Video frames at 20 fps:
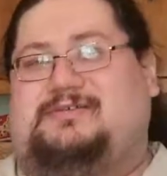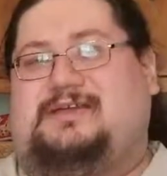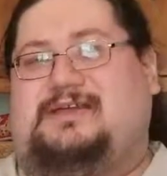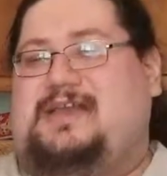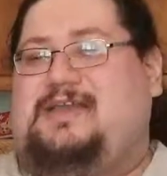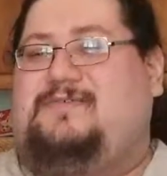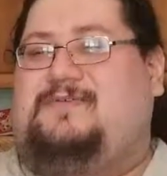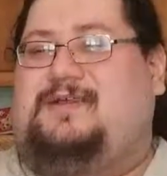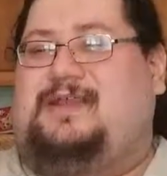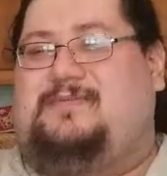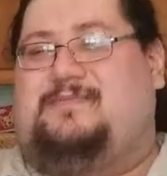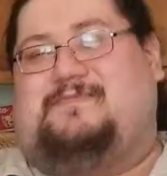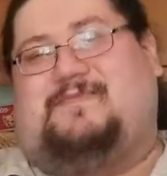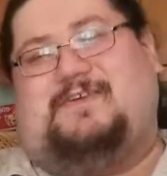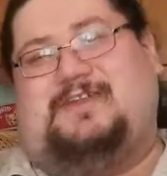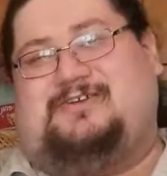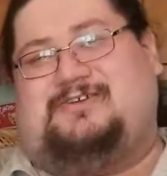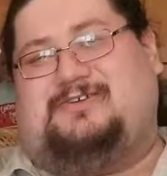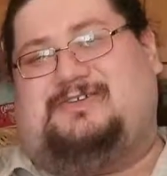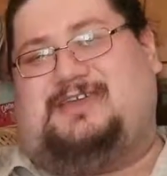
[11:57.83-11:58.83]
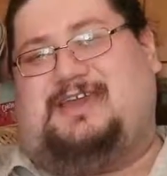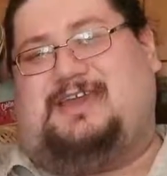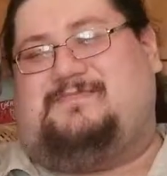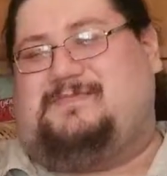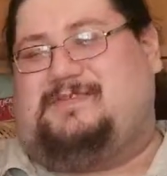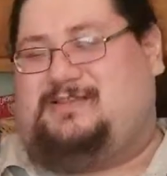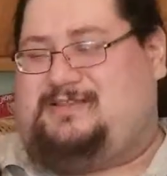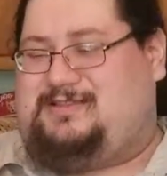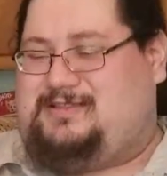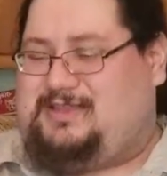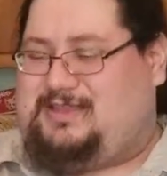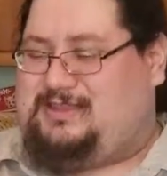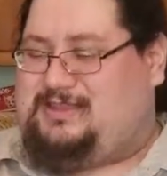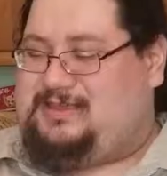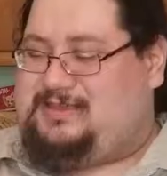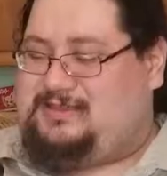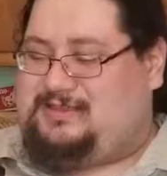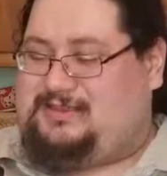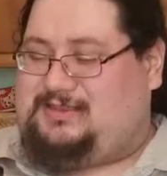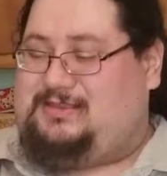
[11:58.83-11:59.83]
hey, when I'm videotaping like
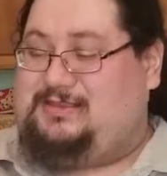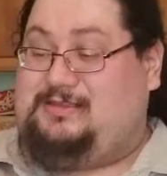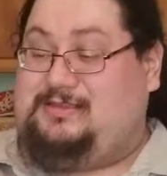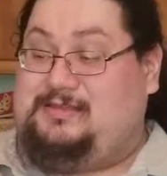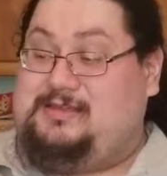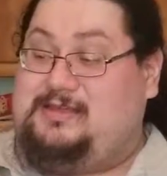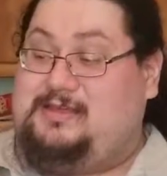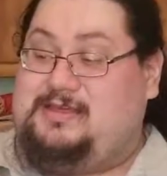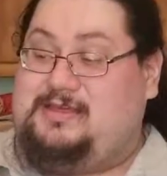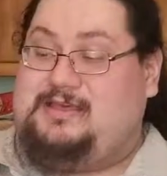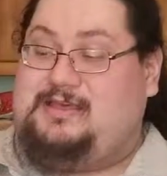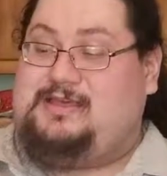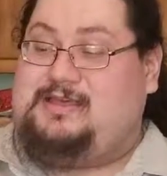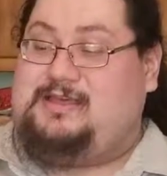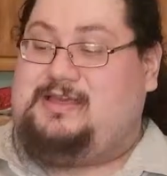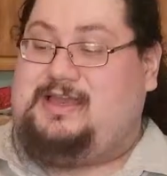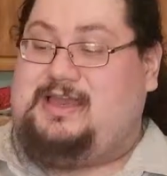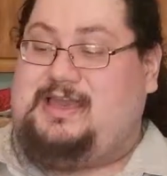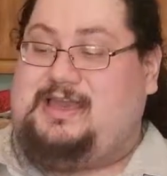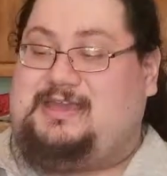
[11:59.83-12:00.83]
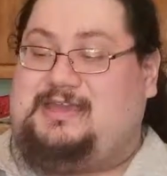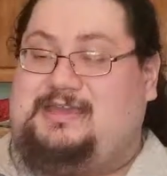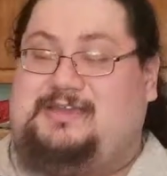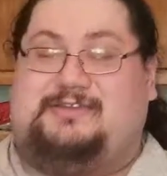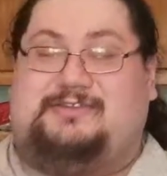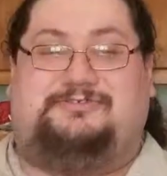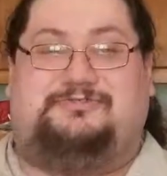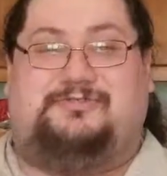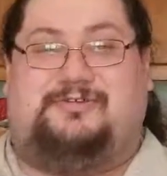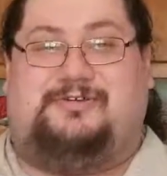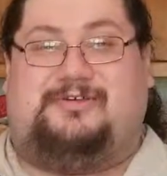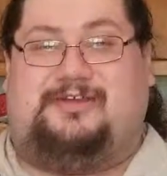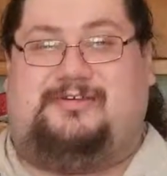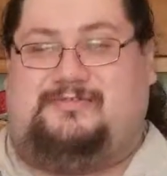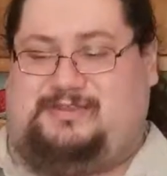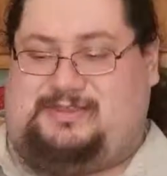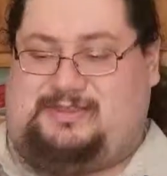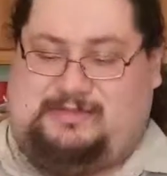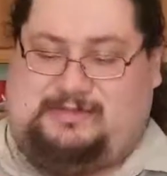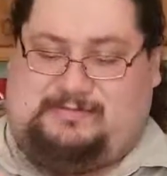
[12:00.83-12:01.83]
this, I can control
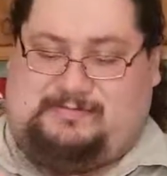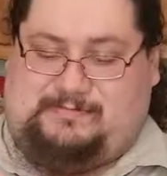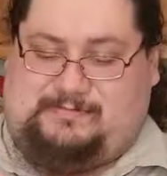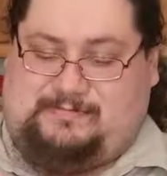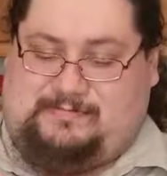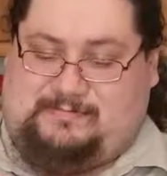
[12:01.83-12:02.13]
everything.